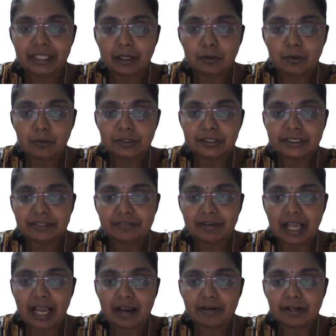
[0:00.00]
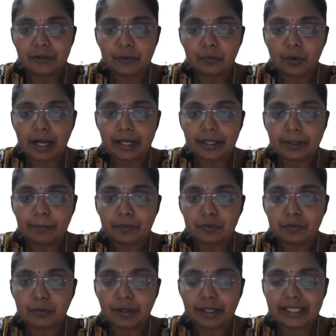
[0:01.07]
The course, it will have a two
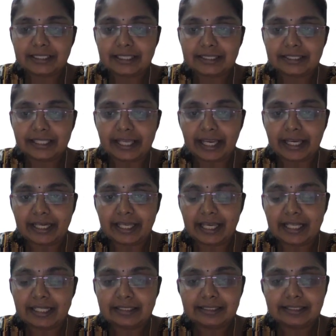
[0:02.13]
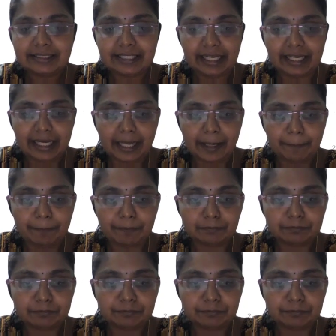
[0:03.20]
attribute. One is a CID and CNAME.